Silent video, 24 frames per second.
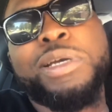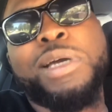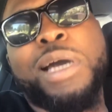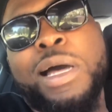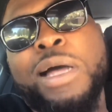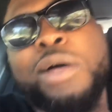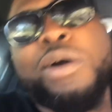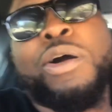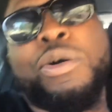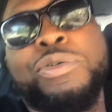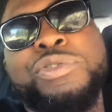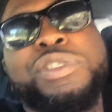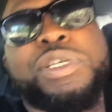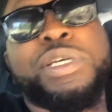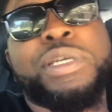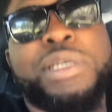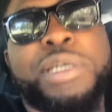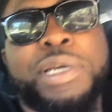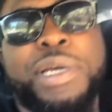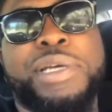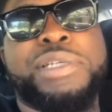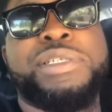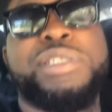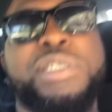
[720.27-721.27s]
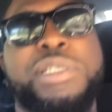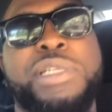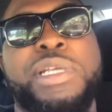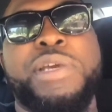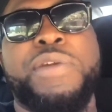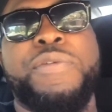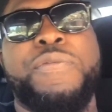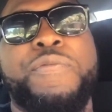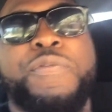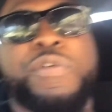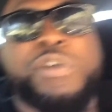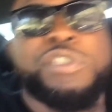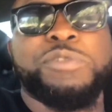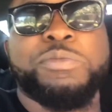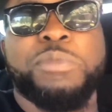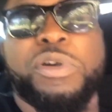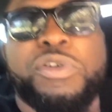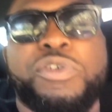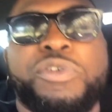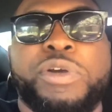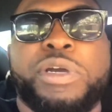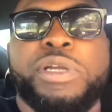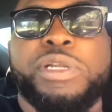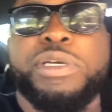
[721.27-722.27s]
I'll say yes, he did fix
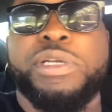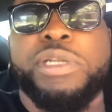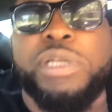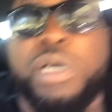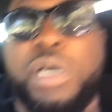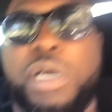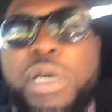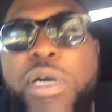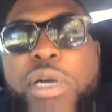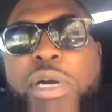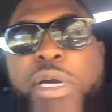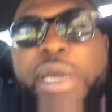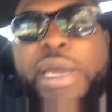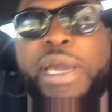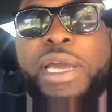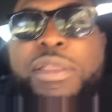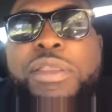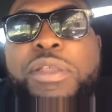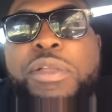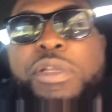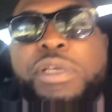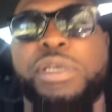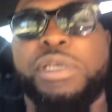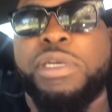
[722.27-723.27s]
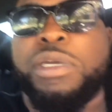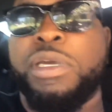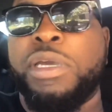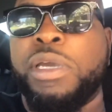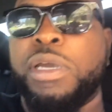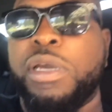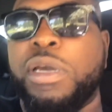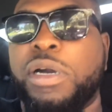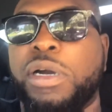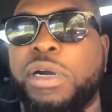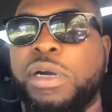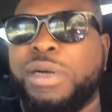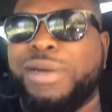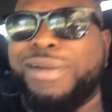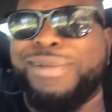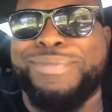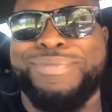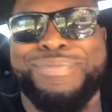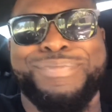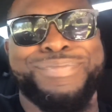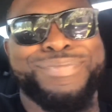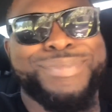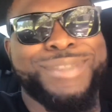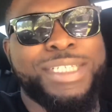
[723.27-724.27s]
my credit. Anthony
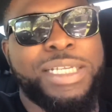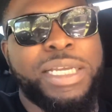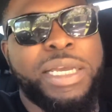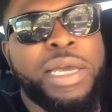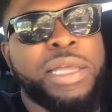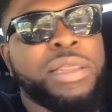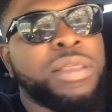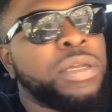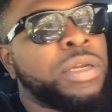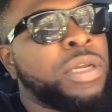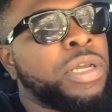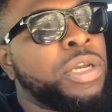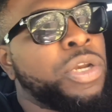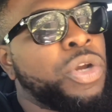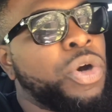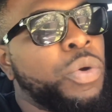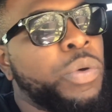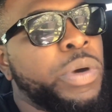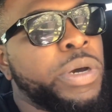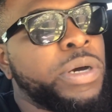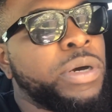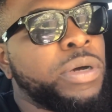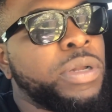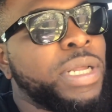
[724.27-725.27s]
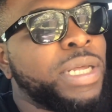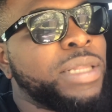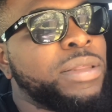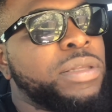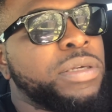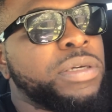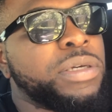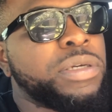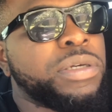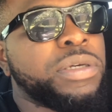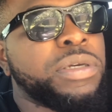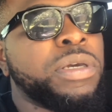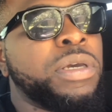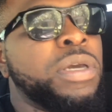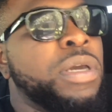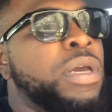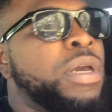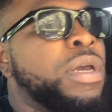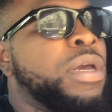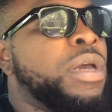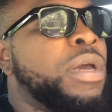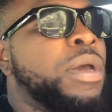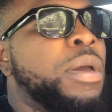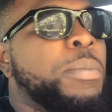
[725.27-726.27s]
Noel, I think.
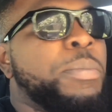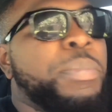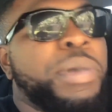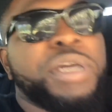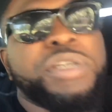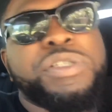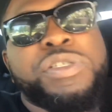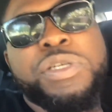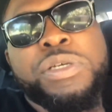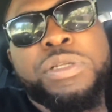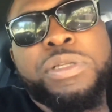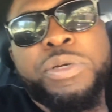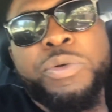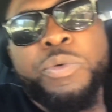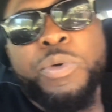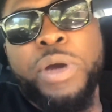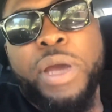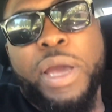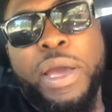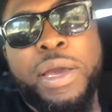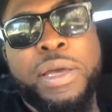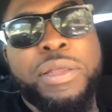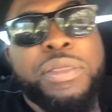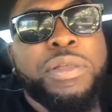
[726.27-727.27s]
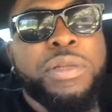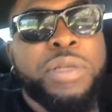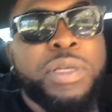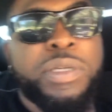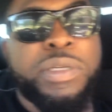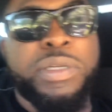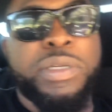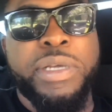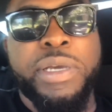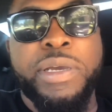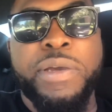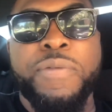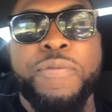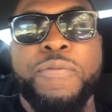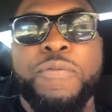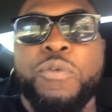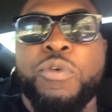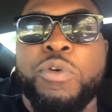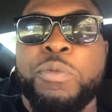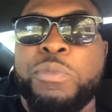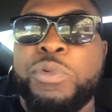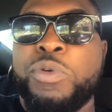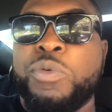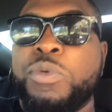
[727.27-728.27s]
Basically, what Anthony did
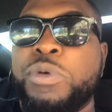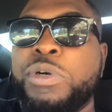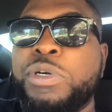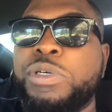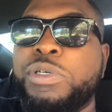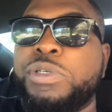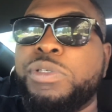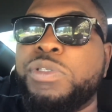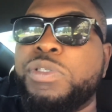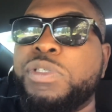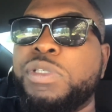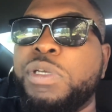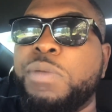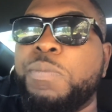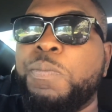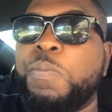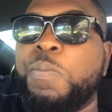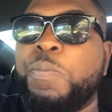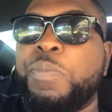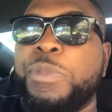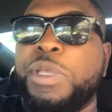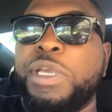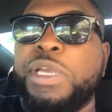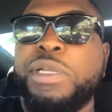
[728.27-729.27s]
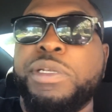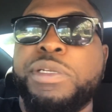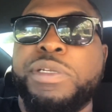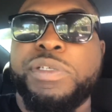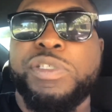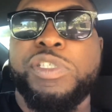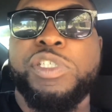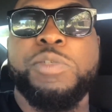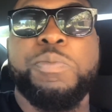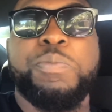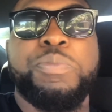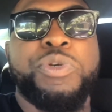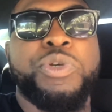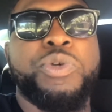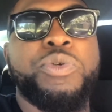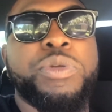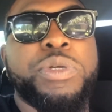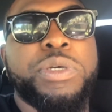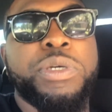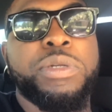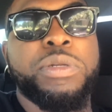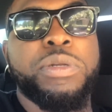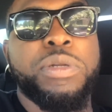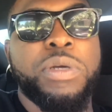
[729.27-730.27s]
for me was he
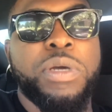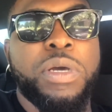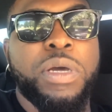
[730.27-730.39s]
disputed